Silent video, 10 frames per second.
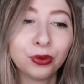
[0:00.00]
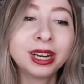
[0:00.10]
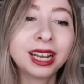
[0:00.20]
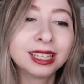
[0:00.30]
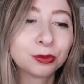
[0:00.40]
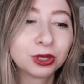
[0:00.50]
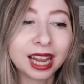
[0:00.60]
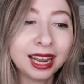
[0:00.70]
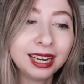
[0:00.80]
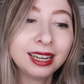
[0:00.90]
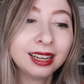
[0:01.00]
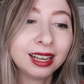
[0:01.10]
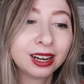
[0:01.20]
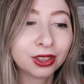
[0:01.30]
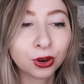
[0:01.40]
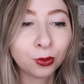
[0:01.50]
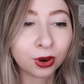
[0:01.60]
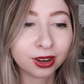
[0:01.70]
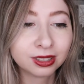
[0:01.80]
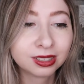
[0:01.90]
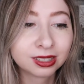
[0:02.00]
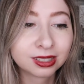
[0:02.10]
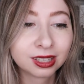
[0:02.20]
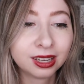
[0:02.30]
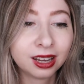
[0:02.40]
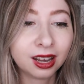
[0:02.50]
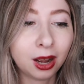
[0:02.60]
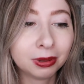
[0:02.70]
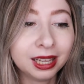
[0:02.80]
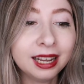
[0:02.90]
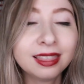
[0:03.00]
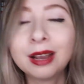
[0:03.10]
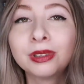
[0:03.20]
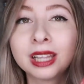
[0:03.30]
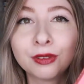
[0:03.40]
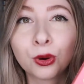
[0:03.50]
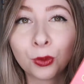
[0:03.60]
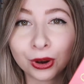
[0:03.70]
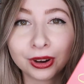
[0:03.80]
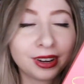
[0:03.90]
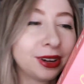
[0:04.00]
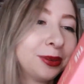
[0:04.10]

3 days of pretending, in other words, a plan that will never work.